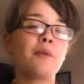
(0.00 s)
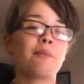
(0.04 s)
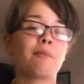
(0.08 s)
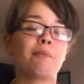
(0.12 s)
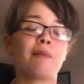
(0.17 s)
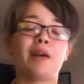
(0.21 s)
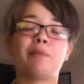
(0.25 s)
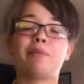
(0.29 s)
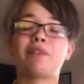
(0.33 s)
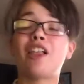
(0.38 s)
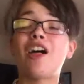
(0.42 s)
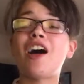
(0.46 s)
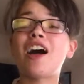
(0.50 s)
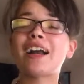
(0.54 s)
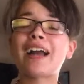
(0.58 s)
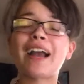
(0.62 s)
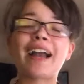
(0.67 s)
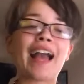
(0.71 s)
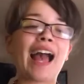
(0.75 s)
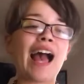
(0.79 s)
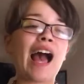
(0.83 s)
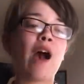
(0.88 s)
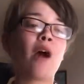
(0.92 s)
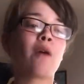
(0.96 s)
my blog
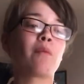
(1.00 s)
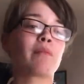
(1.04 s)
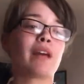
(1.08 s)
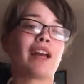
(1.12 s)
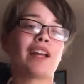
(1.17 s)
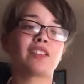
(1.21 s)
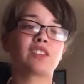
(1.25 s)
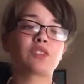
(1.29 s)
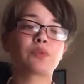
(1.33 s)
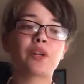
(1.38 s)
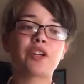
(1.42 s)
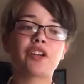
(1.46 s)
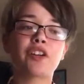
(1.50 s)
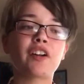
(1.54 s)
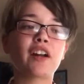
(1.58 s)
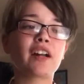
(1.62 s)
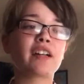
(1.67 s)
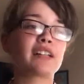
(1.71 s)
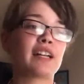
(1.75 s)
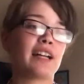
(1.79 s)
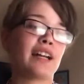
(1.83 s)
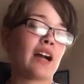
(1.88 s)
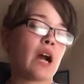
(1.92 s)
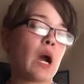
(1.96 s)
account, my Twitter
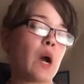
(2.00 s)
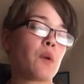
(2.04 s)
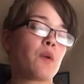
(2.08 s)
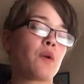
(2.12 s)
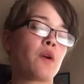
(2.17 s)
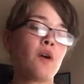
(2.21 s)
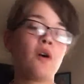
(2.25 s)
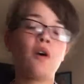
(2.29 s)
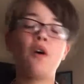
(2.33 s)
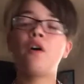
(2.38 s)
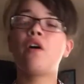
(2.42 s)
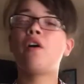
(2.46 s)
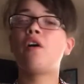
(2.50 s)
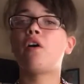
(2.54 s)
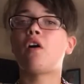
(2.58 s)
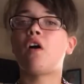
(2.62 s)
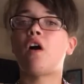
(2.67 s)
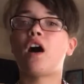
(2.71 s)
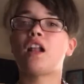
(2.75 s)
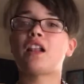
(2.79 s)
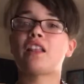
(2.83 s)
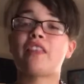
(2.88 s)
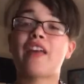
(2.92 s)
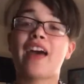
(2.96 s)
account,
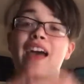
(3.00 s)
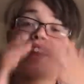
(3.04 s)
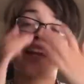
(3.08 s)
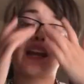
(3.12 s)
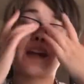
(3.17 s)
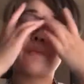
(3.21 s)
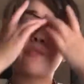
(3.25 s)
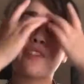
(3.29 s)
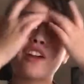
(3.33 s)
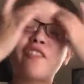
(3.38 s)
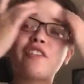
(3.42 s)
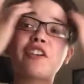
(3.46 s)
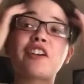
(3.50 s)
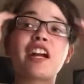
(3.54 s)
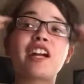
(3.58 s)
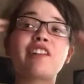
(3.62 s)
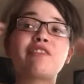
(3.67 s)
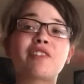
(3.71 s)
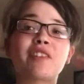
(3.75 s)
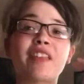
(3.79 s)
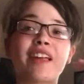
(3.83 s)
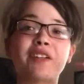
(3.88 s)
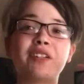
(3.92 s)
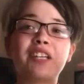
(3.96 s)
all of that, and I'm forever
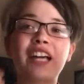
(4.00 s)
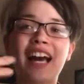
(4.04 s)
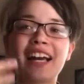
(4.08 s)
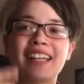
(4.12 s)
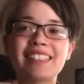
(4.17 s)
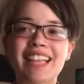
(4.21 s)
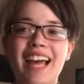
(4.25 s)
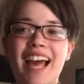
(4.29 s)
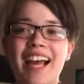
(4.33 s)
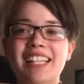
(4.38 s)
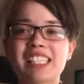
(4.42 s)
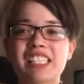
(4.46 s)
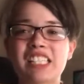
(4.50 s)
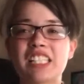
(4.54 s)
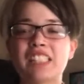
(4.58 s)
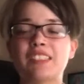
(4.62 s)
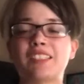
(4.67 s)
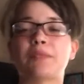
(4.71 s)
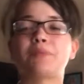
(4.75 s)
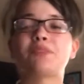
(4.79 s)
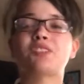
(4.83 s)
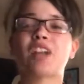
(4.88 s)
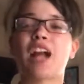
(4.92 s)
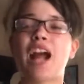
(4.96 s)
grateful that you guys actually
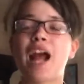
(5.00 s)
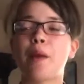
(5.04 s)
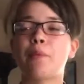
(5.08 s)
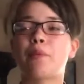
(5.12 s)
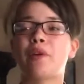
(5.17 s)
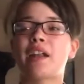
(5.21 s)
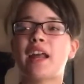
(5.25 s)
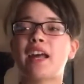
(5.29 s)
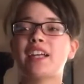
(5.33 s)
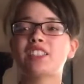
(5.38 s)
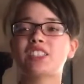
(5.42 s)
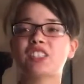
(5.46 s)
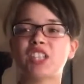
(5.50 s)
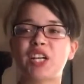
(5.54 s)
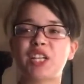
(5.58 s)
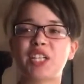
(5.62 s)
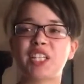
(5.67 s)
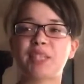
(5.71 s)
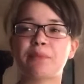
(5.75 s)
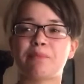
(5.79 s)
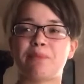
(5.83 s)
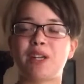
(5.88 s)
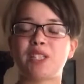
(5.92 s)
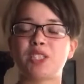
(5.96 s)
subscribe. When I
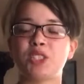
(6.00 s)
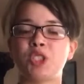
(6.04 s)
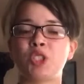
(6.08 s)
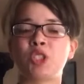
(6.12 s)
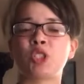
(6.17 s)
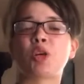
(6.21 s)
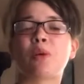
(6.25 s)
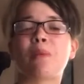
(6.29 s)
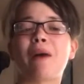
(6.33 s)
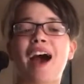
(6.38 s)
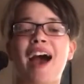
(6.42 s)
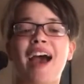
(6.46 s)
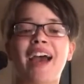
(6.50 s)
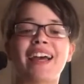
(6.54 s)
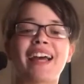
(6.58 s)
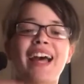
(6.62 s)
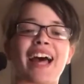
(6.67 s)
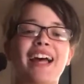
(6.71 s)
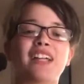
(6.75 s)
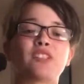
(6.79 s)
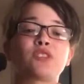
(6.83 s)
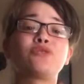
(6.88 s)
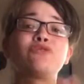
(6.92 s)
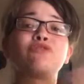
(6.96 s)
started Booktube, I
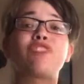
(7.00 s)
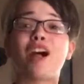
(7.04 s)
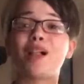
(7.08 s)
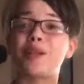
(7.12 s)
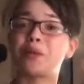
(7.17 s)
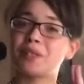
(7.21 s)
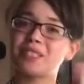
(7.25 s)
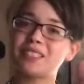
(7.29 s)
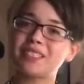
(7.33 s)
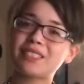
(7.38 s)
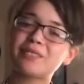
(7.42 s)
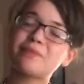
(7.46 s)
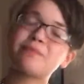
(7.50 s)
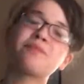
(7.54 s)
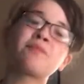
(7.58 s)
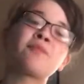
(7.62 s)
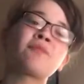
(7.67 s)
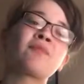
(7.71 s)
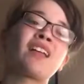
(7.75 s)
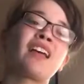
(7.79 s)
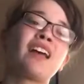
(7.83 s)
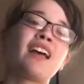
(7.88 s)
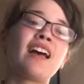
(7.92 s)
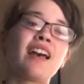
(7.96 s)
had two followers.
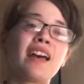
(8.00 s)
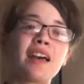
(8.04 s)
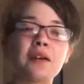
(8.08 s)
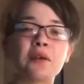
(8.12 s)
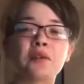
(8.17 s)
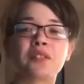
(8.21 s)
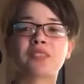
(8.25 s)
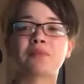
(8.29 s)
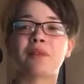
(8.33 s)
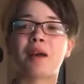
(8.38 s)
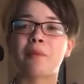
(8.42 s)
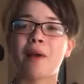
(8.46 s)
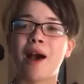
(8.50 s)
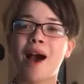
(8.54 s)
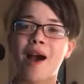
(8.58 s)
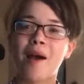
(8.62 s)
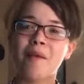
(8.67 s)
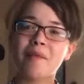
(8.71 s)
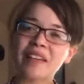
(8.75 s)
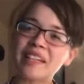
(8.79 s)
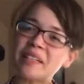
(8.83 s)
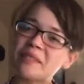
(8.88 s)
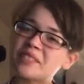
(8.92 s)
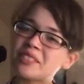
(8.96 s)
It was my
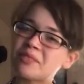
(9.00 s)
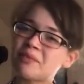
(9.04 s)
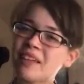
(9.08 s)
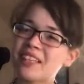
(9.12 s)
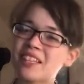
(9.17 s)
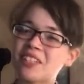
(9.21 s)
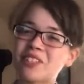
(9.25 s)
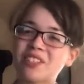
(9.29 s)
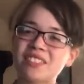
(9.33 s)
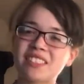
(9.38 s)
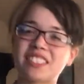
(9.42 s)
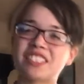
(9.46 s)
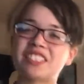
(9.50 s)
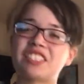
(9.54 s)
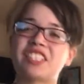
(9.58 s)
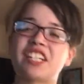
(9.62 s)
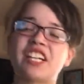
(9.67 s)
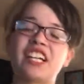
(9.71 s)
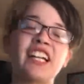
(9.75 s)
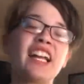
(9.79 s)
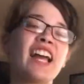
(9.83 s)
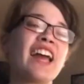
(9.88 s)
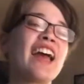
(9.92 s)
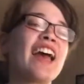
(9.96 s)
mom and it was my little
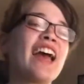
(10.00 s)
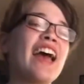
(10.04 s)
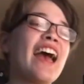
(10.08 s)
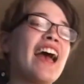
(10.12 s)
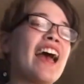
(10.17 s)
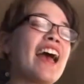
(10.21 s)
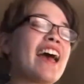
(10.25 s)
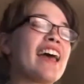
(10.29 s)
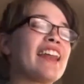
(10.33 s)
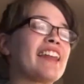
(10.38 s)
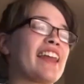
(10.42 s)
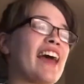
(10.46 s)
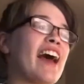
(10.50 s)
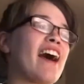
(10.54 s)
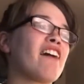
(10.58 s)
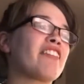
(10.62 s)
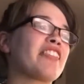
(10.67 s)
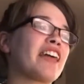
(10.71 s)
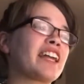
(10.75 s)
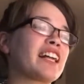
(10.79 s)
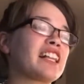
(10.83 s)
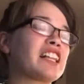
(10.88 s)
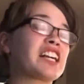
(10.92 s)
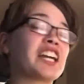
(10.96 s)
sister, and now
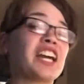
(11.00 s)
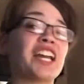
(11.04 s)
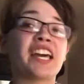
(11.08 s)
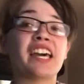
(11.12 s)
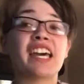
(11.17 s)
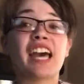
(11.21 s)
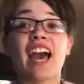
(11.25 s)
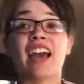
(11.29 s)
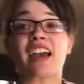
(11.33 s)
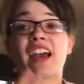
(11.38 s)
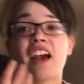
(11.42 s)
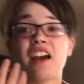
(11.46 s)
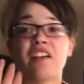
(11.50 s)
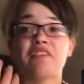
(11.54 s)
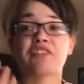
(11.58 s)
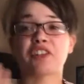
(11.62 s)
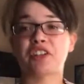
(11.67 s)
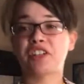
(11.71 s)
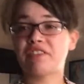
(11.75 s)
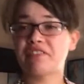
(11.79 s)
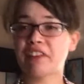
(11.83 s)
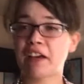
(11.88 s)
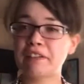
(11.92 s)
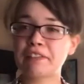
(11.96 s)
that I look at it, I have
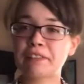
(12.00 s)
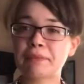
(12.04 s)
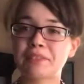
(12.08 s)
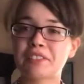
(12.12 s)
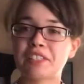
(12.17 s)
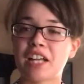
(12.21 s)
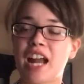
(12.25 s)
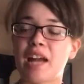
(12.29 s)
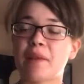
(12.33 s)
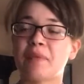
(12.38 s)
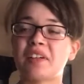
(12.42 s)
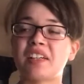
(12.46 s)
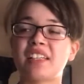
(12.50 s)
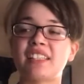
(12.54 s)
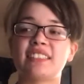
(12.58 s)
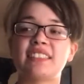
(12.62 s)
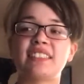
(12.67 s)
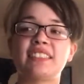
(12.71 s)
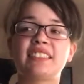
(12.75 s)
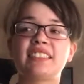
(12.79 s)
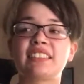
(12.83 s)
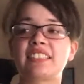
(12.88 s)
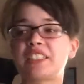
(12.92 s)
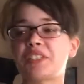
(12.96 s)
thirty-five subscribers.
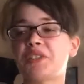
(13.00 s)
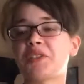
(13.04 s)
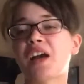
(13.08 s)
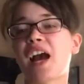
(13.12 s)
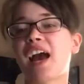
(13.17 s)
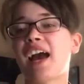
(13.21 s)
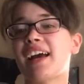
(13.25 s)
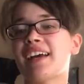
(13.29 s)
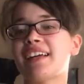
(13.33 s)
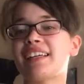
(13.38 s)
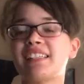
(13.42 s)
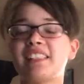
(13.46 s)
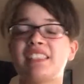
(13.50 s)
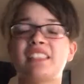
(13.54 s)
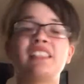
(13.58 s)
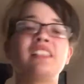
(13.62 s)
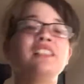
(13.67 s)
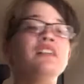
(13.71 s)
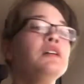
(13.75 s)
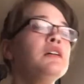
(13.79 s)
So you guys,